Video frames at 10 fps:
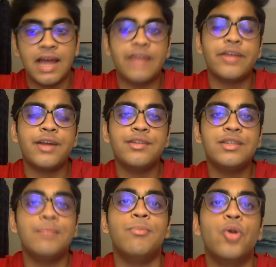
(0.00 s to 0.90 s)
and that is
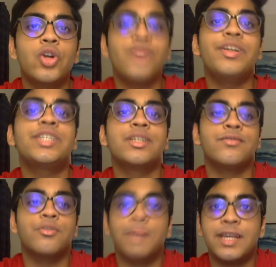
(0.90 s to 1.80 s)
the motivation
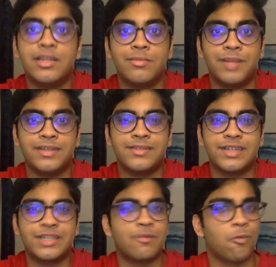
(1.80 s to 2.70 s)
for making the presentation.